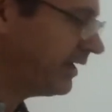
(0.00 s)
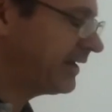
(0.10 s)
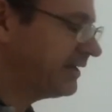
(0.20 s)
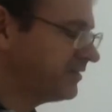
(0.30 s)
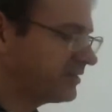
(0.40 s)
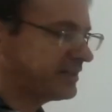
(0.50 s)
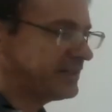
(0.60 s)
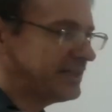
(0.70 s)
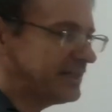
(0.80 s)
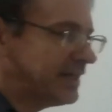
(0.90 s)
can
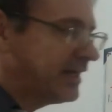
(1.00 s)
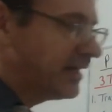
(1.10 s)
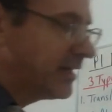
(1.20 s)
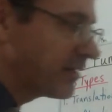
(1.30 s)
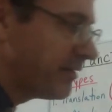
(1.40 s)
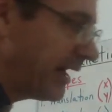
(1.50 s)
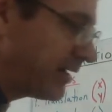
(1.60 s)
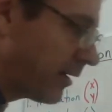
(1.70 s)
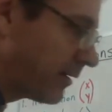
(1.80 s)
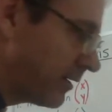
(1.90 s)
see that
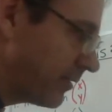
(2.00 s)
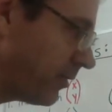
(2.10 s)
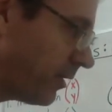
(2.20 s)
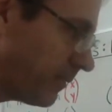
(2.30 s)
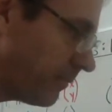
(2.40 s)
our little